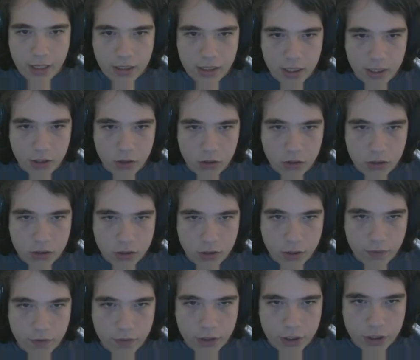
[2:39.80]
signal, so
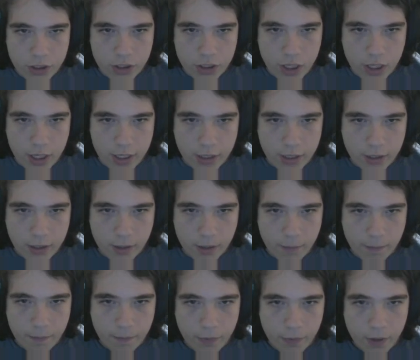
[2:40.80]
even just like
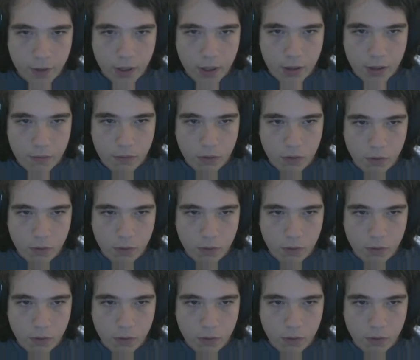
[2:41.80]
a